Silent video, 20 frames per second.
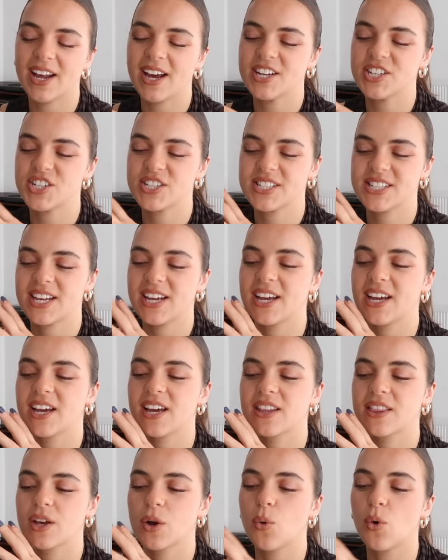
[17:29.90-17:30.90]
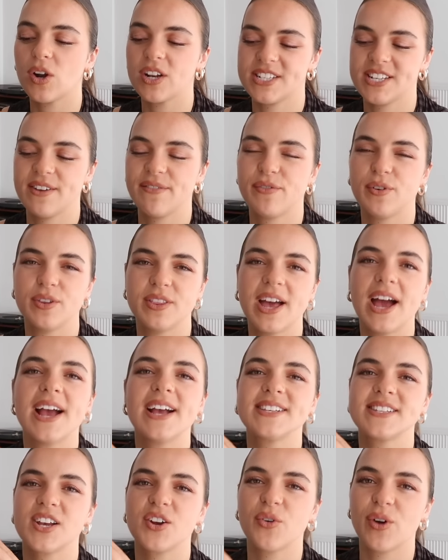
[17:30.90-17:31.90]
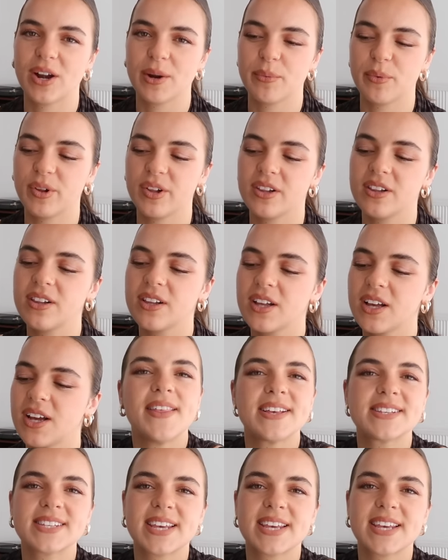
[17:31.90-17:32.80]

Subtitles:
and I just think the quality of food there is incredible. Then